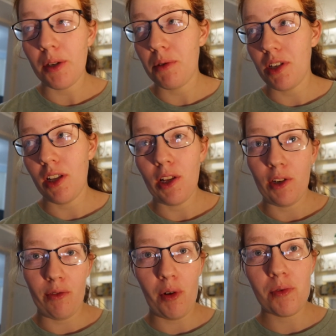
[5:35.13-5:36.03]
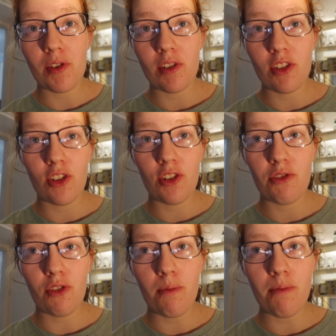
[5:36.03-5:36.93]
There was a lot of options to choose
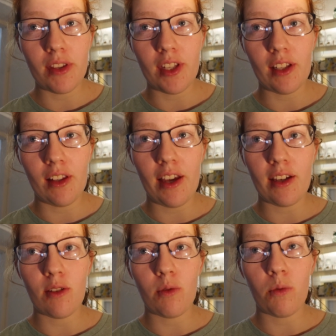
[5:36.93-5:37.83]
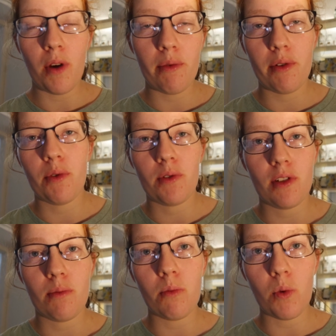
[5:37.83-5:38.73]
from, but then like where we
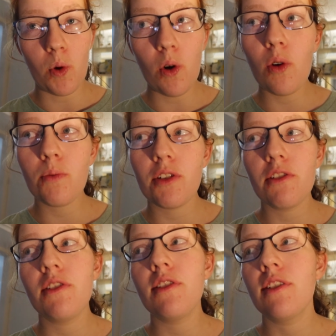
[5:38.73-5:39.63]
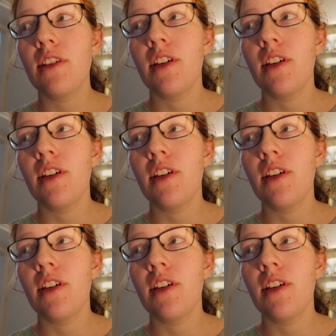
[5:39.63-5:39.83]
wanted more options,